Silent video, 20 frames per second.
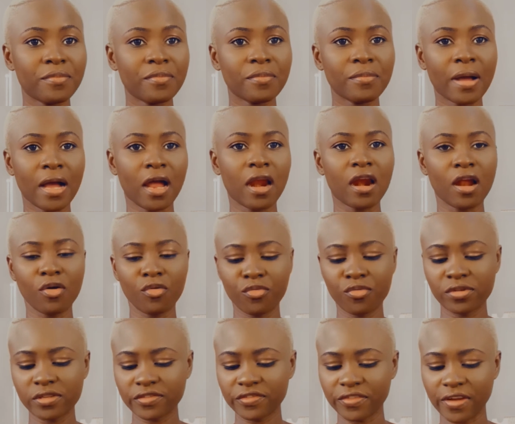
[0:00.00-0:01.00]
Baccarat
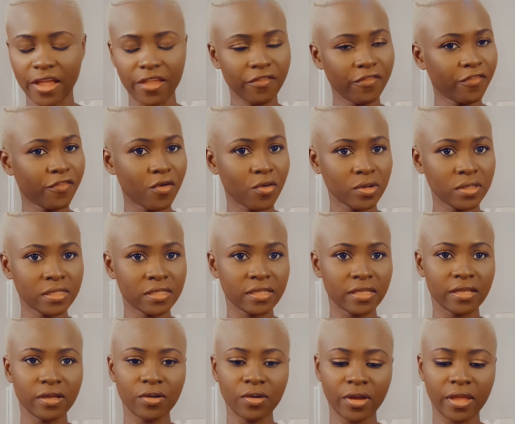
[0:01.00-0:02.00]
Rouge
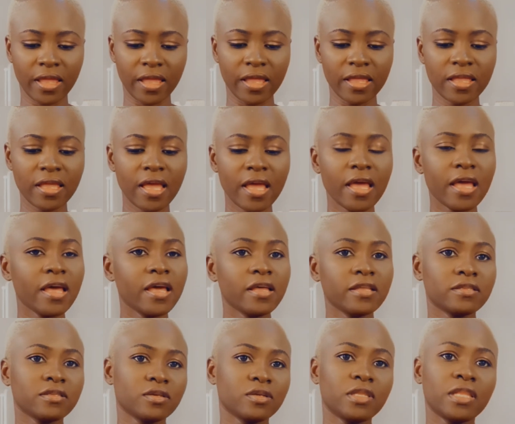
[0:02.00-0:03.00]
540. Okay,
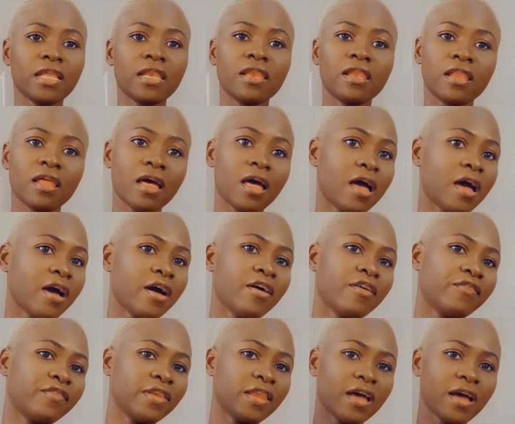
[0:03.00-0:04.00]
so they
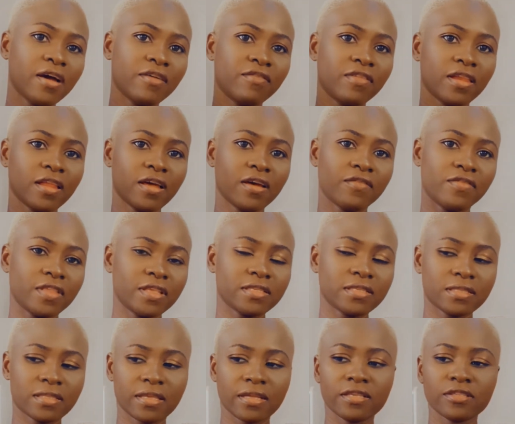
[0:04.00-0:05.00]
love this
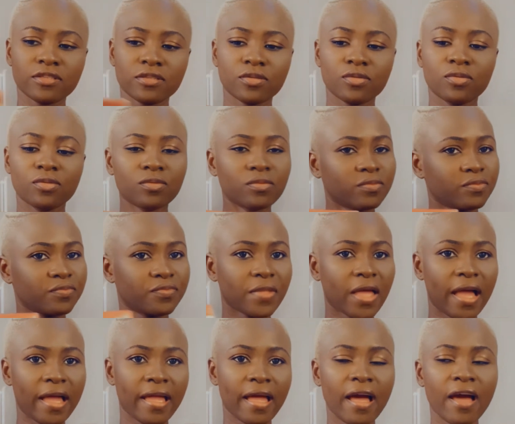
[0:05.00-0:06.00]
thing. So
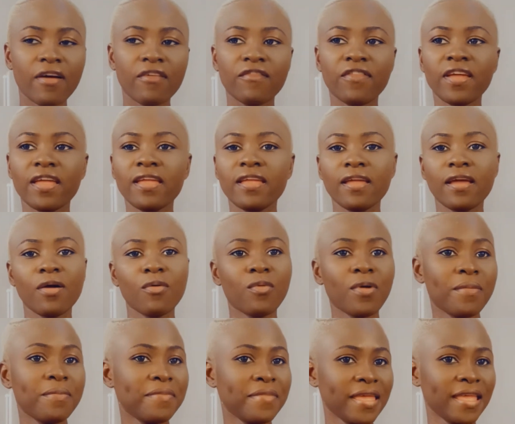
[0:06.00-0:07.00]
I have it here
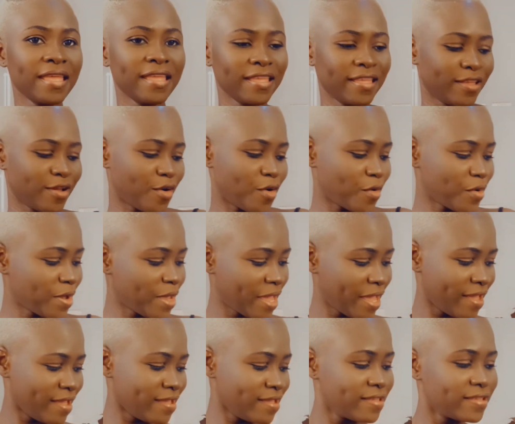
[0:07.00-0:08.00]
with me.
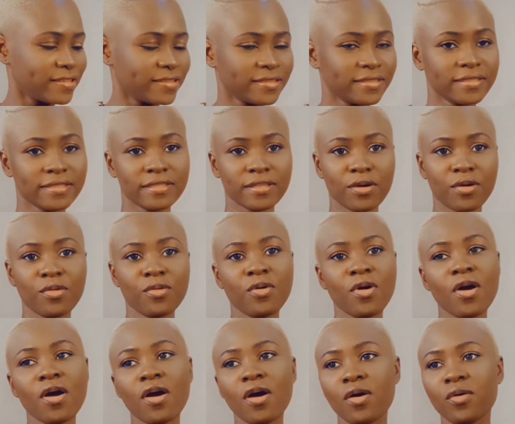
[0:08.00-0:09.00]
Okay,
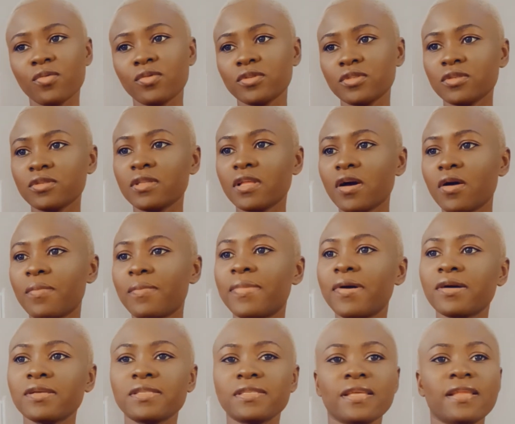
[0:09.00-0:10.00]
so we'll do the
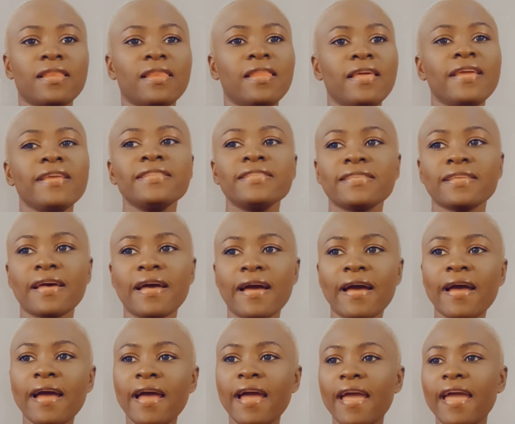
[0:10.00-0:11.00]
unboxing later.
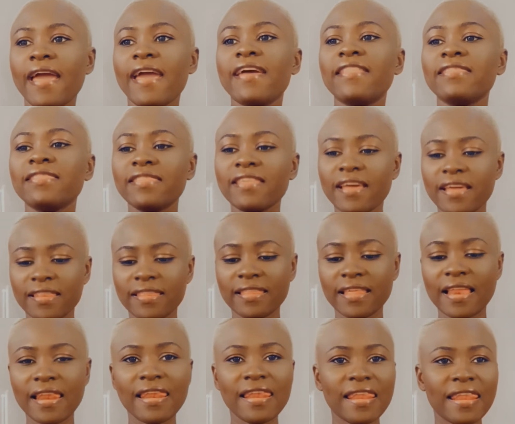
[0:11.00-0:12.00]
And then
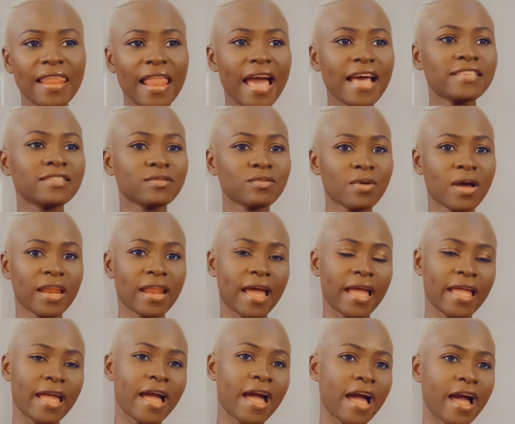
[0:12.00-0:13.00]
the last one
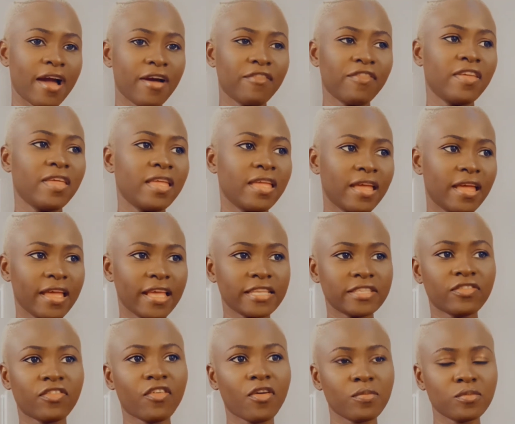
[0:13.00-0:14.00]
I have here is
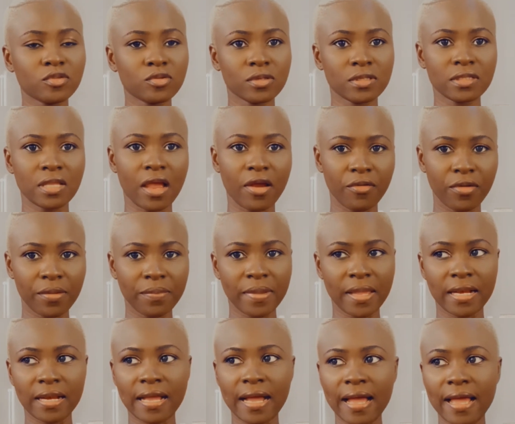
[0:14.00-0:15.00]
from Swiss
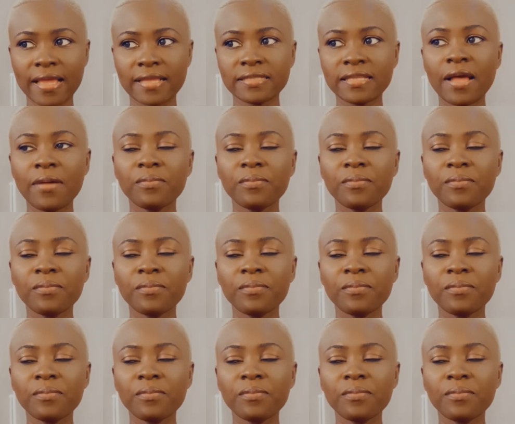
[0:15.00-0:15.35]
Arabian, guys.